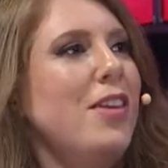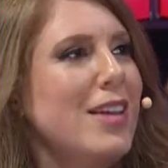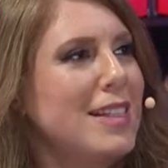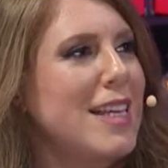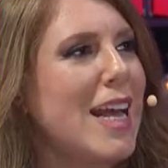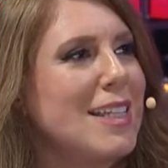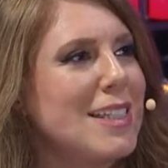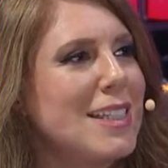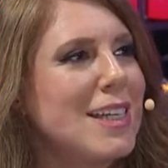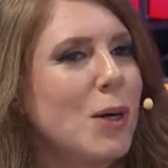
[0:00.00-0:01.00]
that says
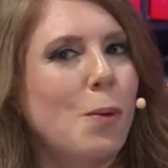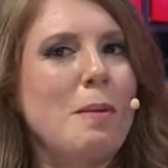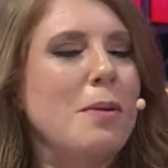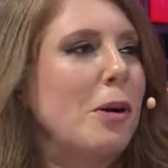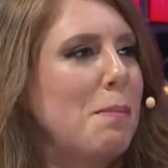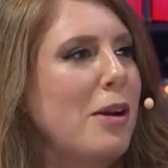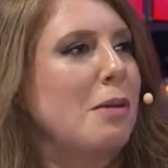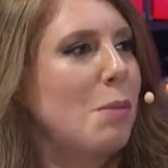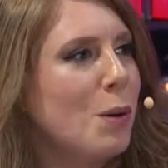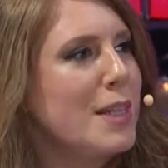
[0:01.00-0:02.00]
women are better
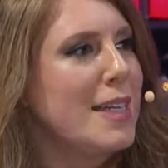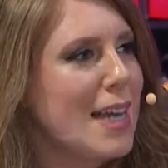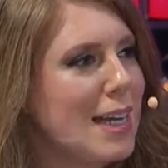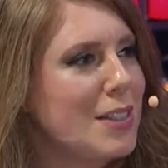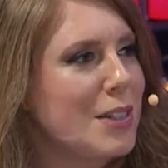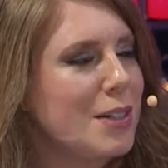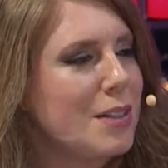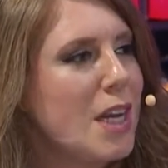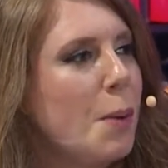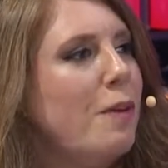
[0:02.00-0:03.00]

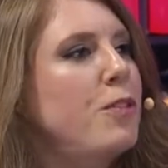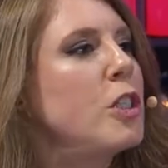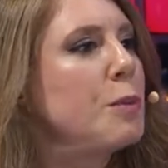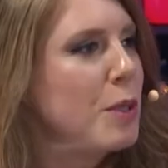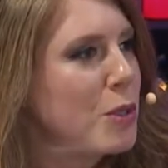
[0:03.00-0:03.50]
multitaskers. We've just been